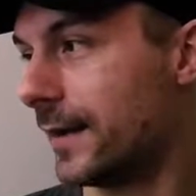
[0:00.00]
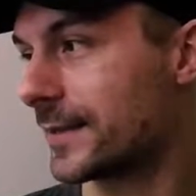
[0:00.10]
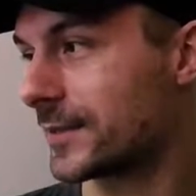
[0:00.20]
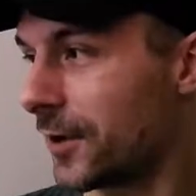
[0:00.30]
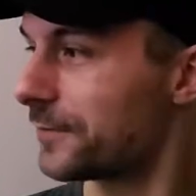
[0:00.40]

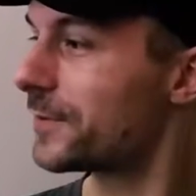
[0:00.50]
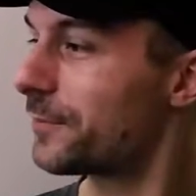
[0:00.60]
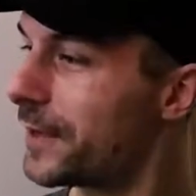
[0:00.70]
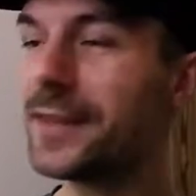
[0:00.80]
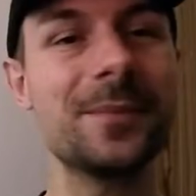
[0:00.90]
Soft and
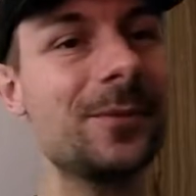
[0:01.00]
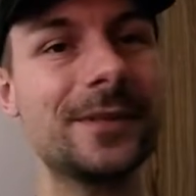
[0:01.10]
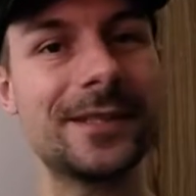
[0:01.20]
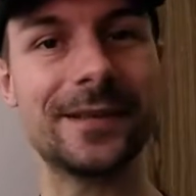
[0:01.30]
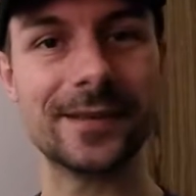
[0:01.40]
breathable
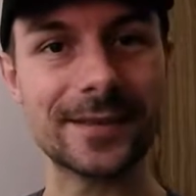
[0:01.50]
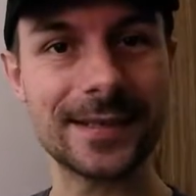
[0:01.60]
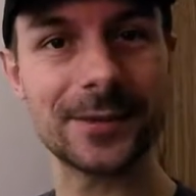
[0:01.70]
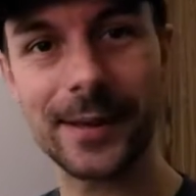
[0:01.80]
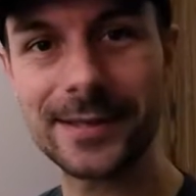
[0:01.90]
materials.
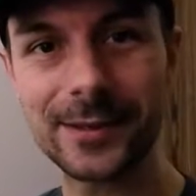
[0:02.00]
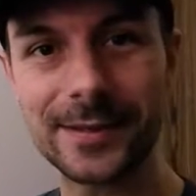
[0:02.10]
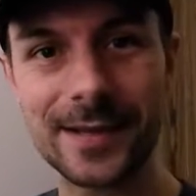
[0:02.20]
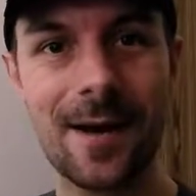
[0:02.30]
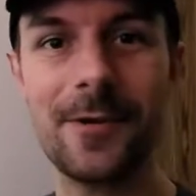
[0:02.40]
That's always a good
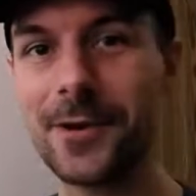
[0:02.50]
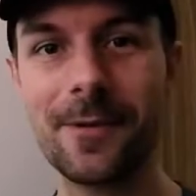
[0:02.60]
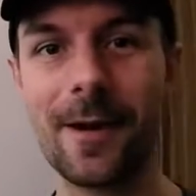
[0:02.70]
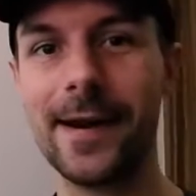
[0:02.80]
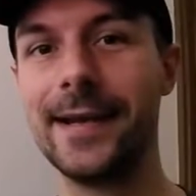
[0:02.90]
sign when you're
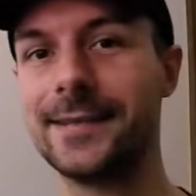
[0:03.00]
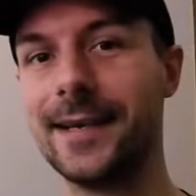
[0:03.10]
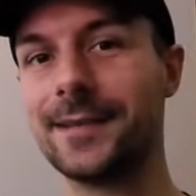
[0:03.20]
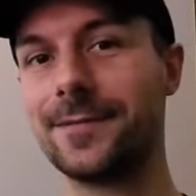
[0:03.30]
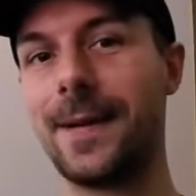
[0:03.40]
wearing
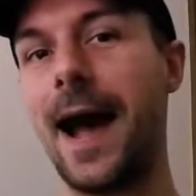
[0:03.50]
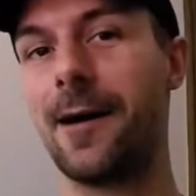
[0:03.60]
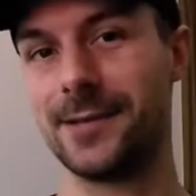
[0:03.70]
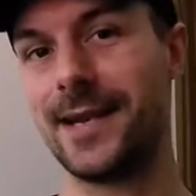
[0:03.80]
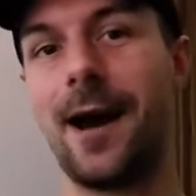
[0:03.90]
headsets for
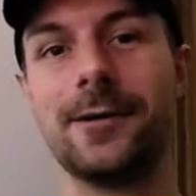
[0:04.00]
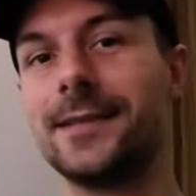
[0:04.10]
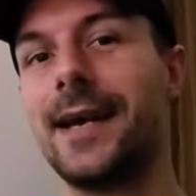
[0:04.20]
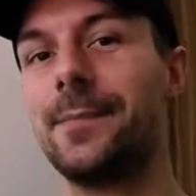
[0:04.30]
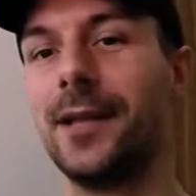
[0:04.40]
hours and hours a
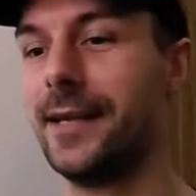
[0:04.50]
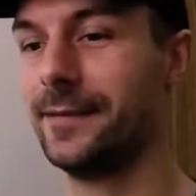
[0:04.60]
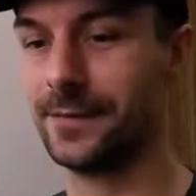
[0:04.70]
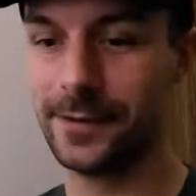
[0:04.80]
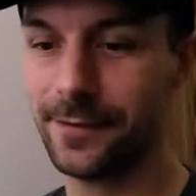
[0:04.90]
day
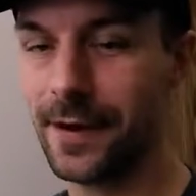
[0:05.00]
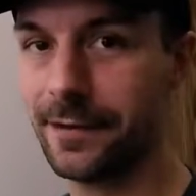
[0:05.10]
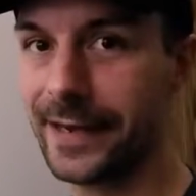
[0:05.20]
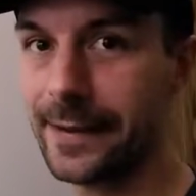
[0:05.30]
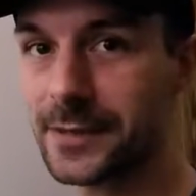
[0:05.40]
playing your
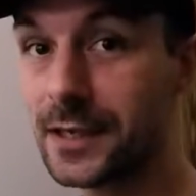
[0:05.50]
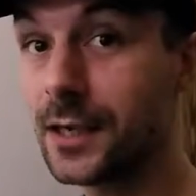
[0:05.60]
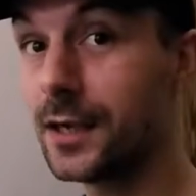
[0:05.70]
favorite games.